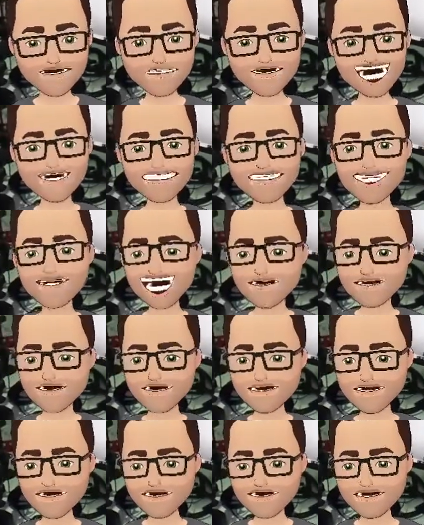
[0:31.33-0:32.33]
Well, it's the new
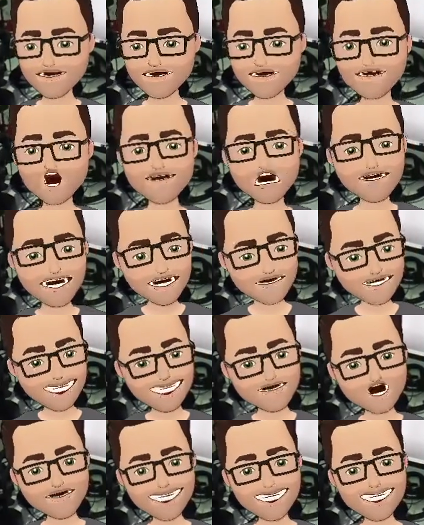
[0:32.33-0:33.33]
year, it's
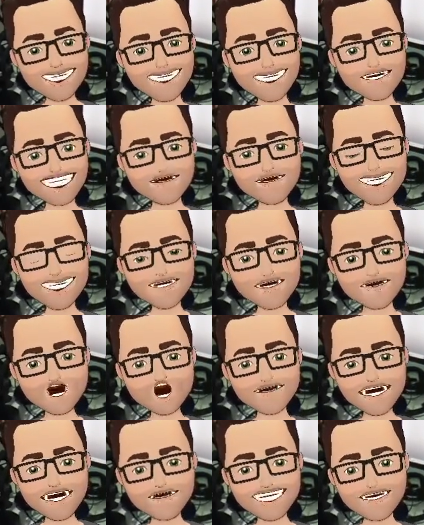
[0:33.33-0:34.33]
winter here in the Northern
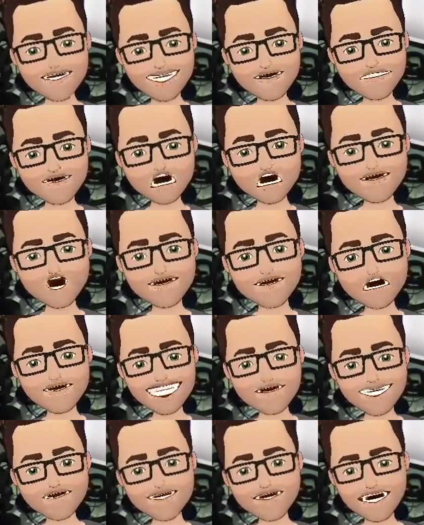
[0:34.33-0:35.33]
Hemisphere, and at
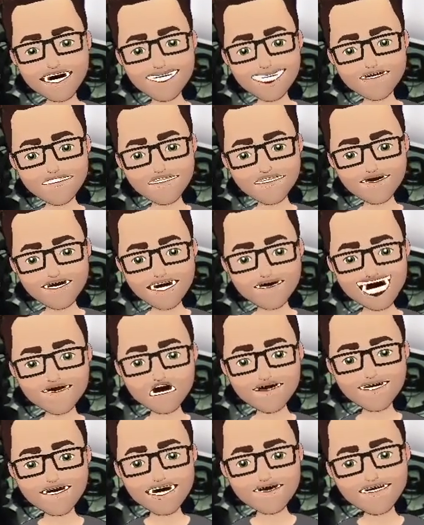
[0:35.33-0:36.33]
this time of year,
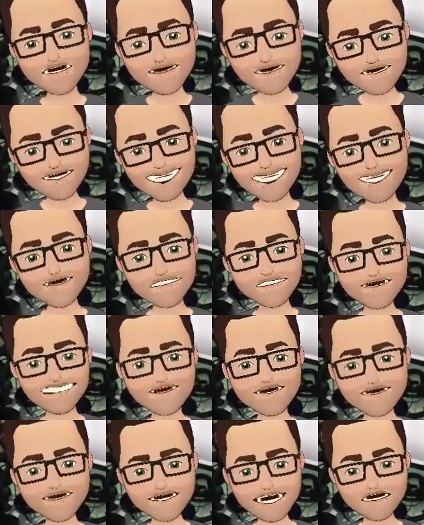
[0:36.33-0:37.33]
there's a lot of pressure on
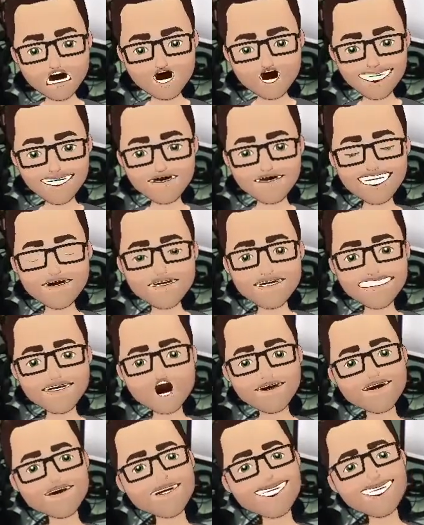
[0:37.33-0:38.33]
people which can
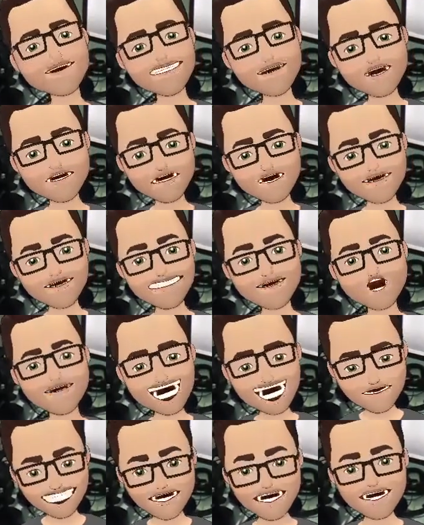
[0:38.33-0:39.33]
adversely affect
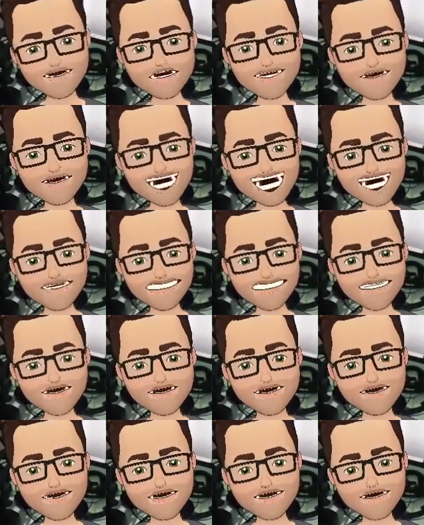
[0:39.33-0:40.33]
their mental health.
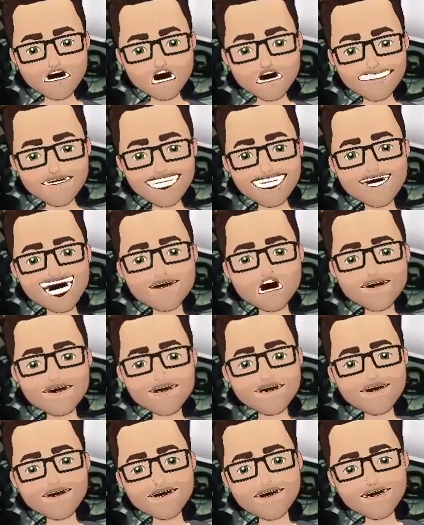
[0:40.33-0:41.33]
So how
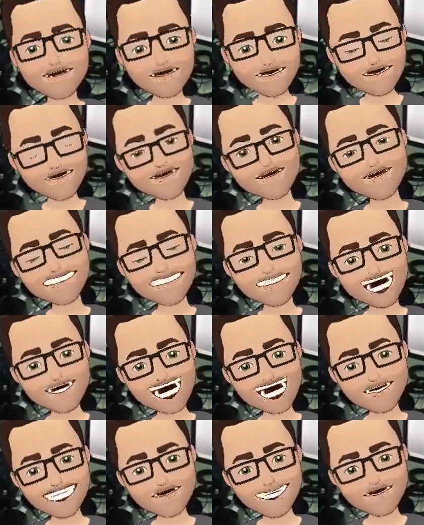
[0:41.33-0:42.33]
can virtual
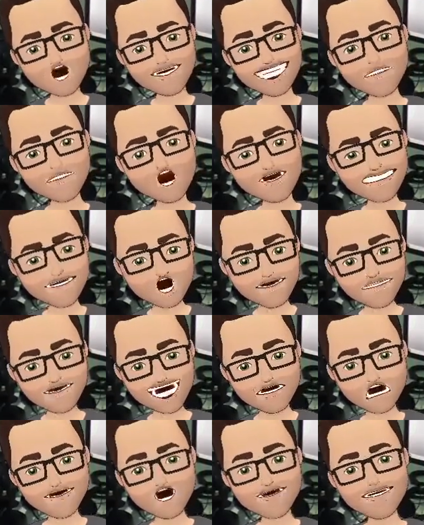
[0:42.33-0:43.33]
reality be
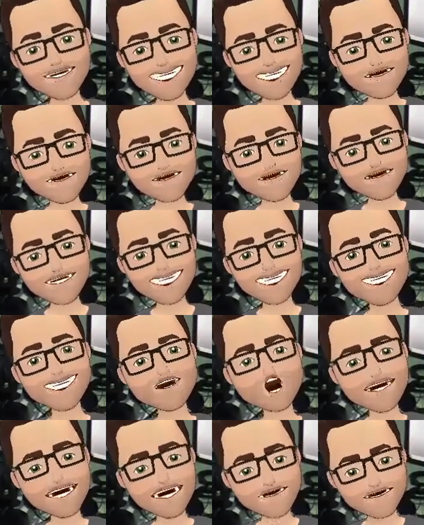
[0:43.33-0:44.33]
used to treat
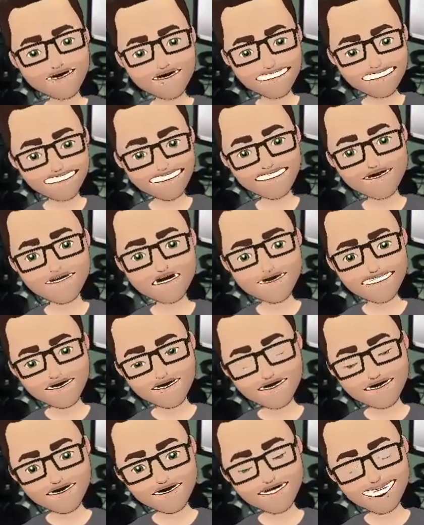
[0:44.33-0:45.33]
mental health
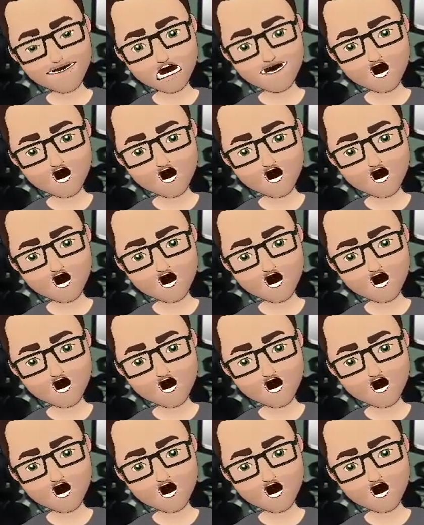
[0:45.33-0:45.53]
problems?